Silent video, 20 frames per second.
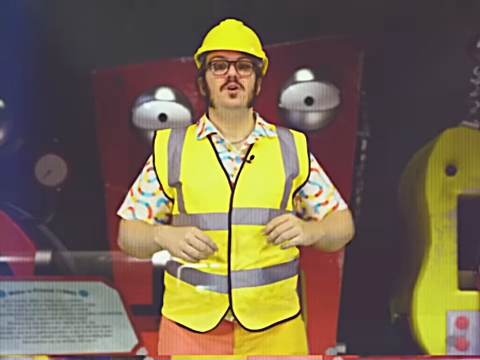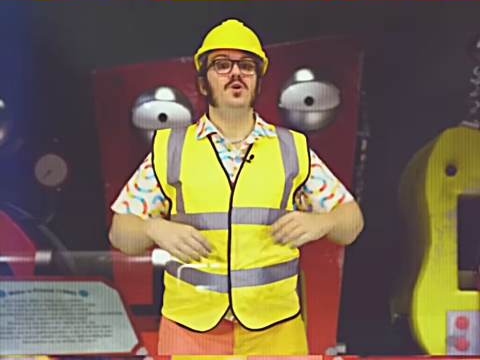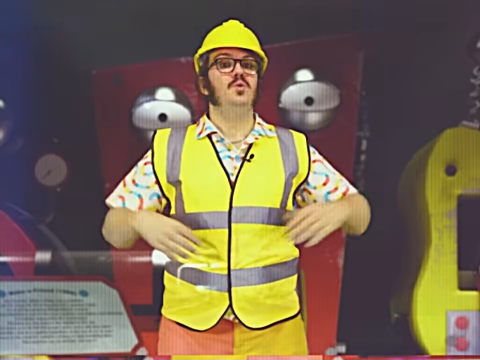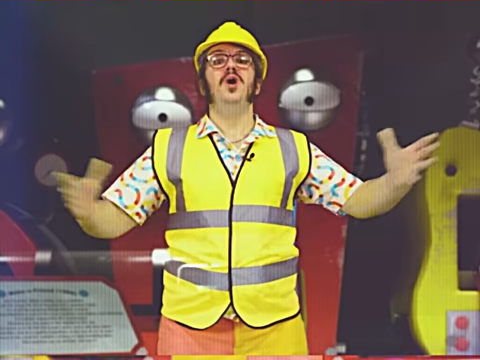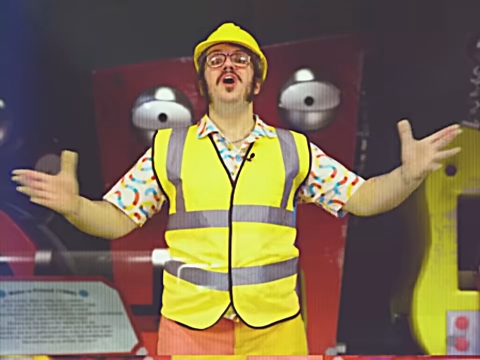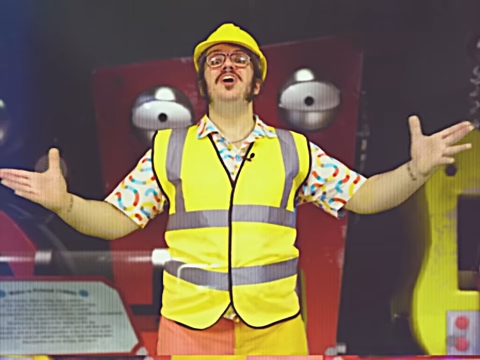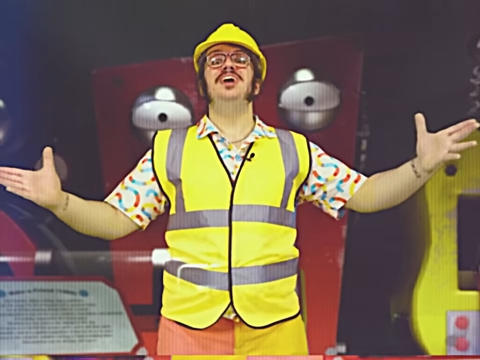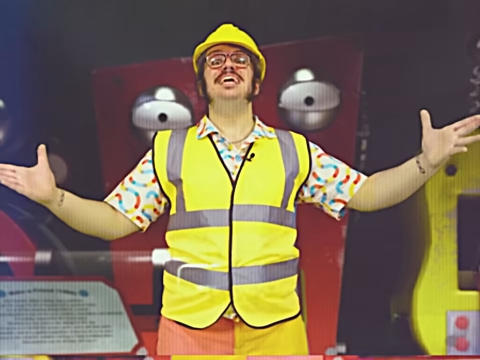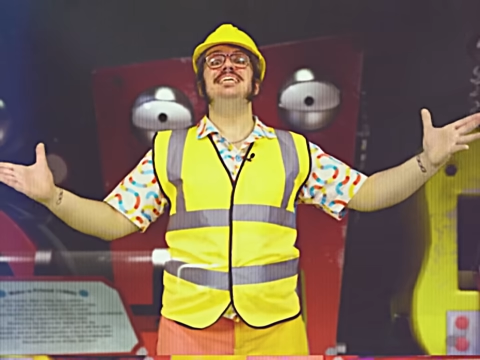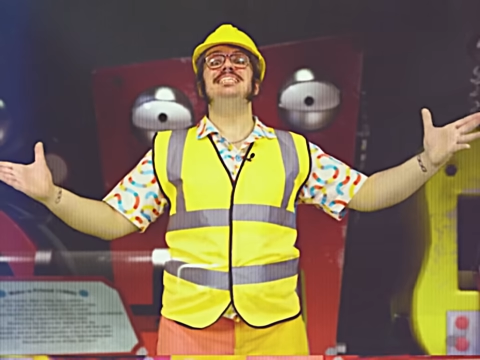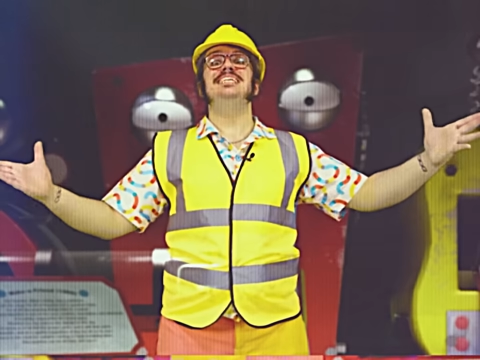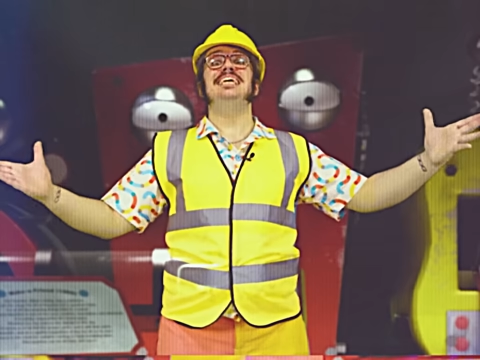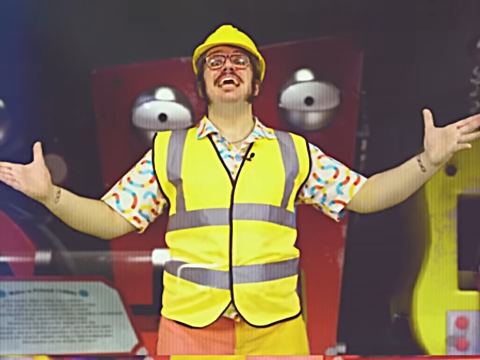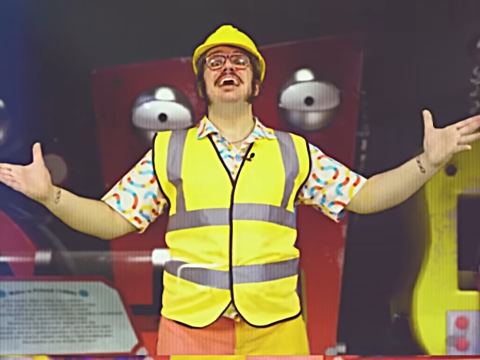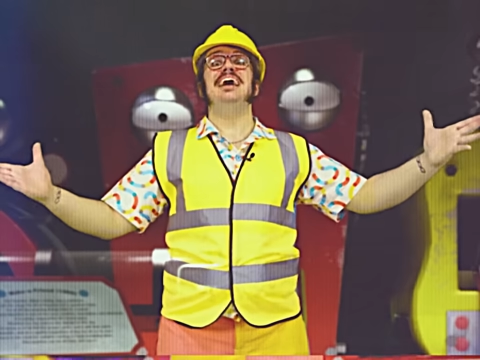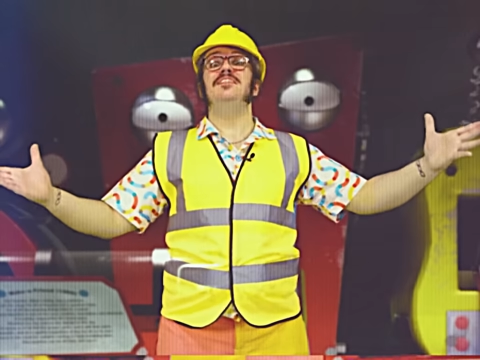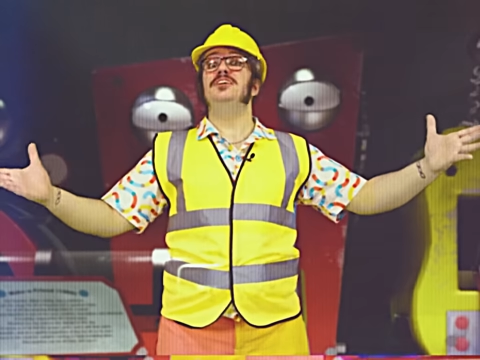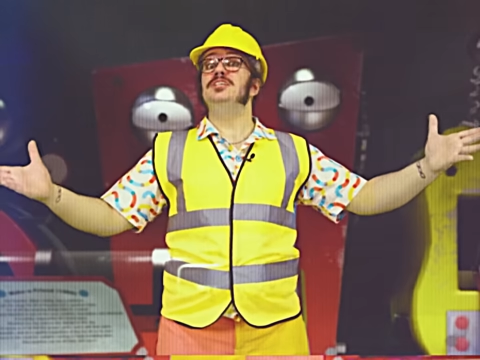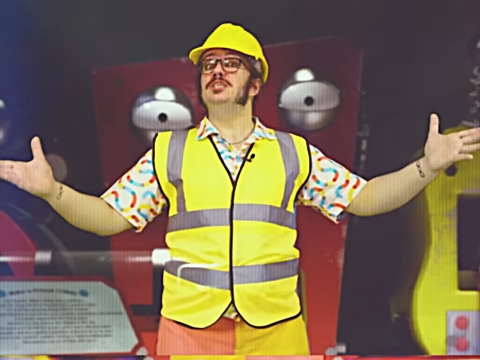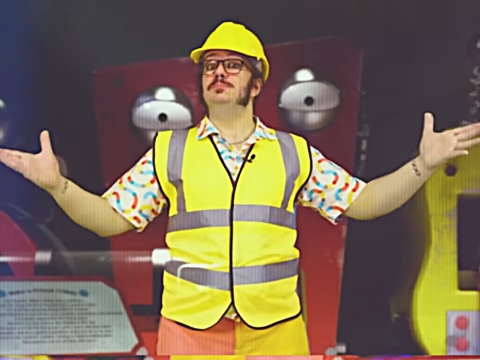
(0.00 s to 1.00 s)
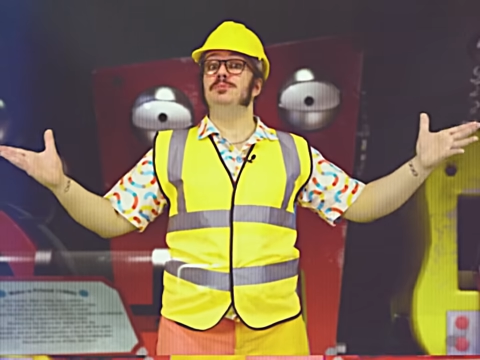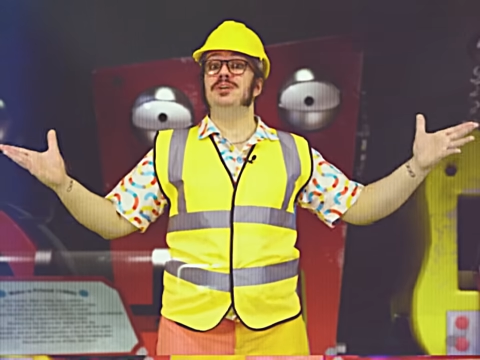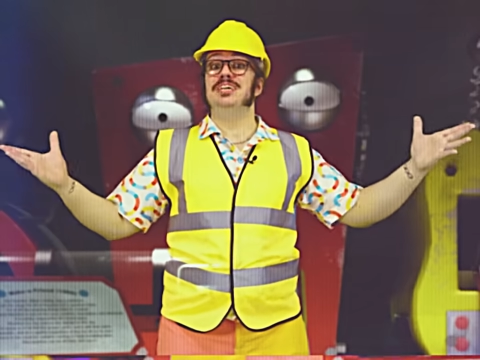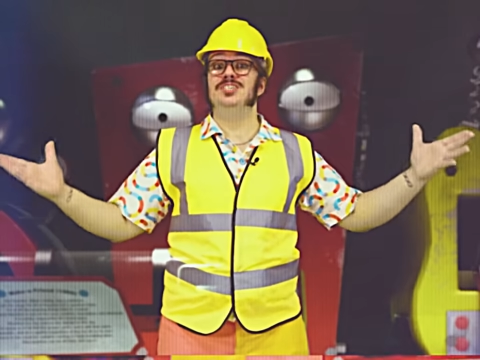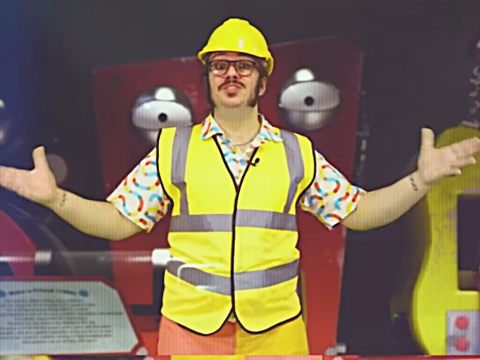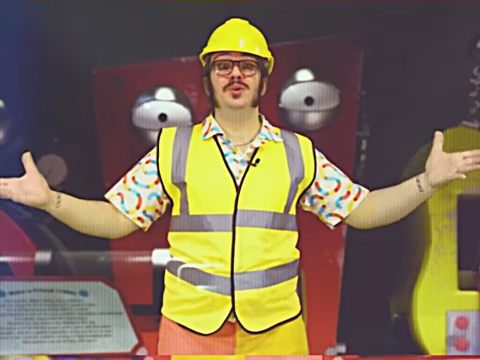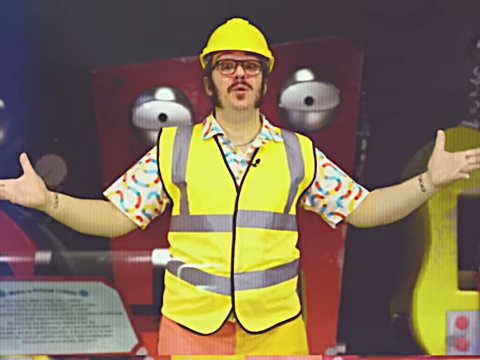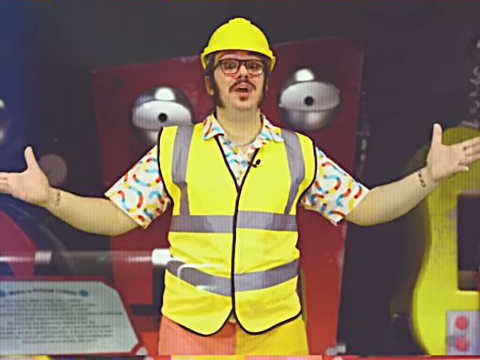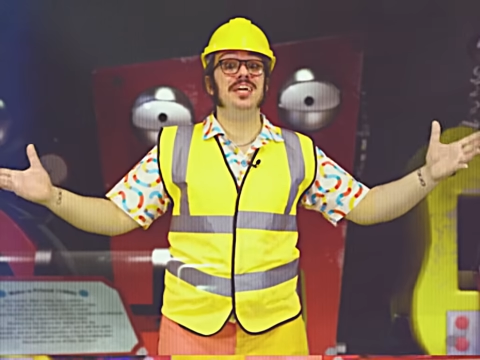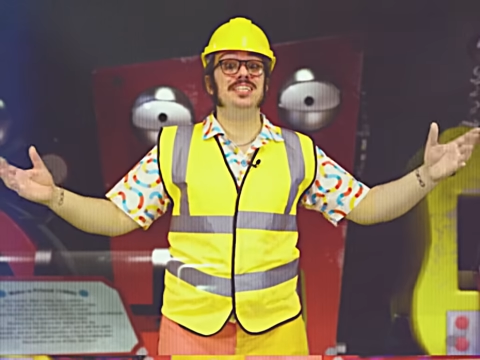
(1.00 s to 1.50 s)
Working together to bring
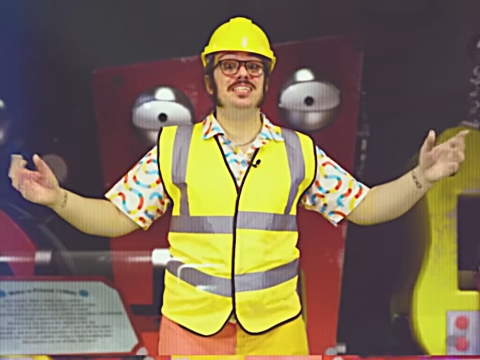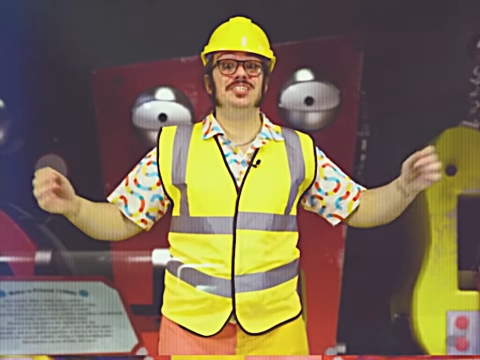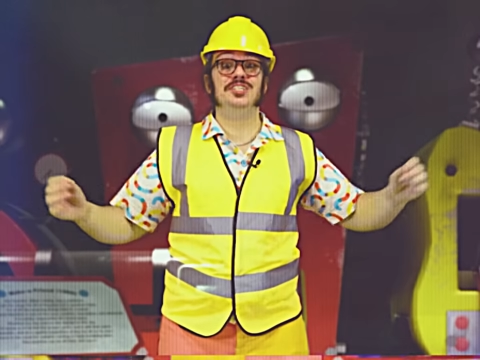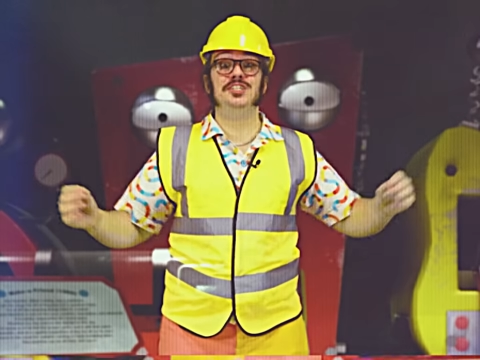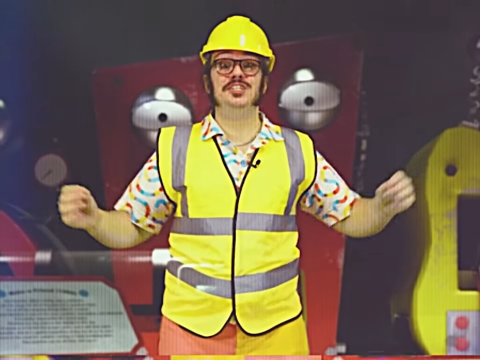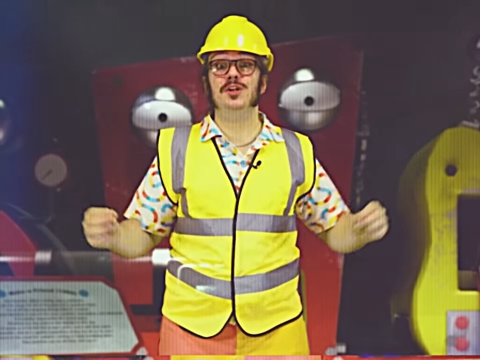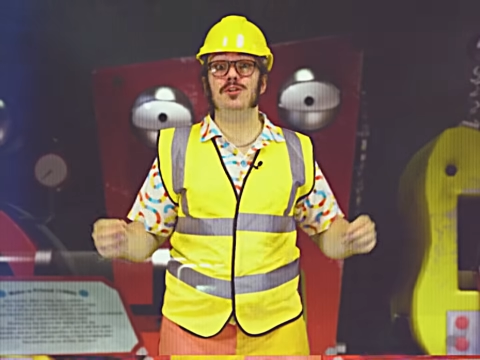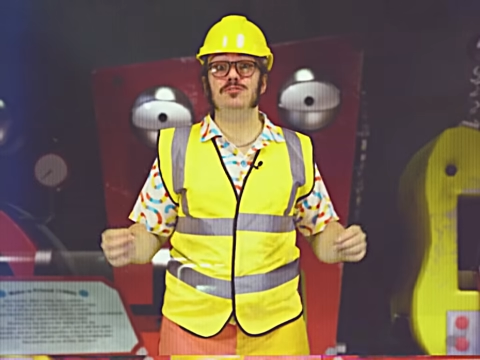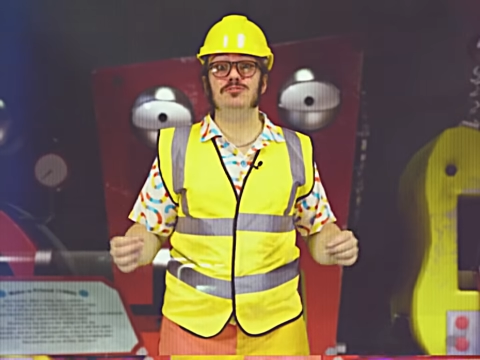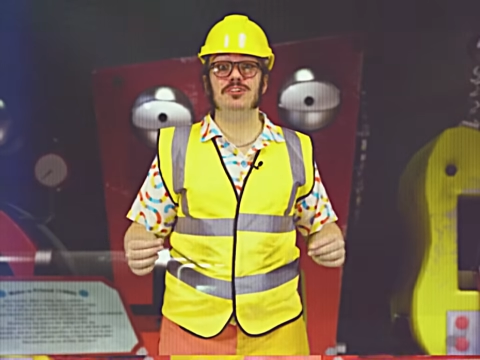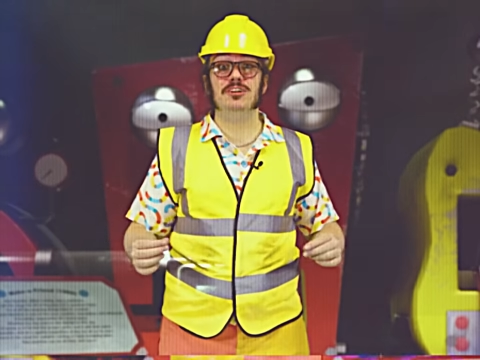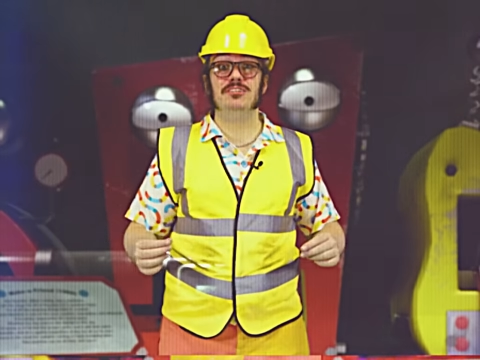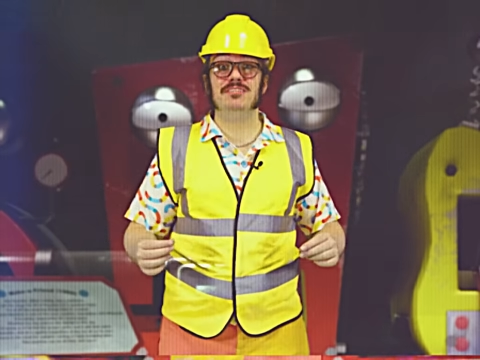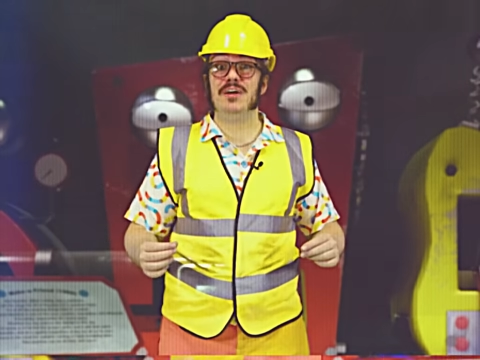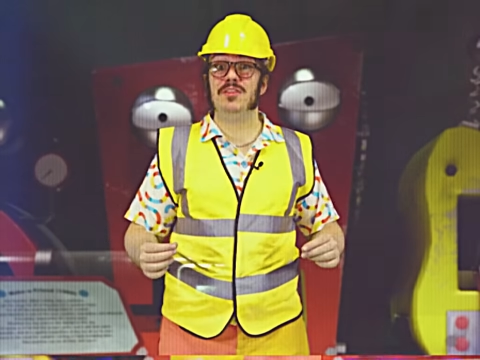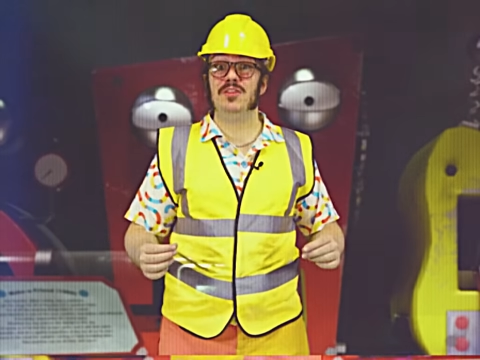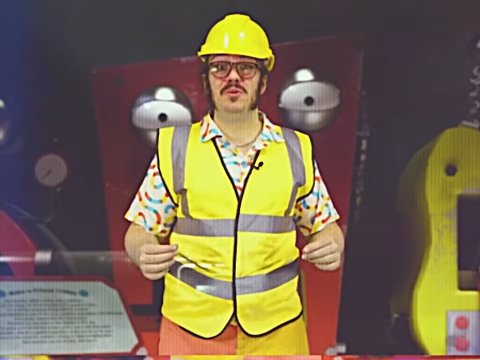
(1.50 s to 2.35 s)
joy to children around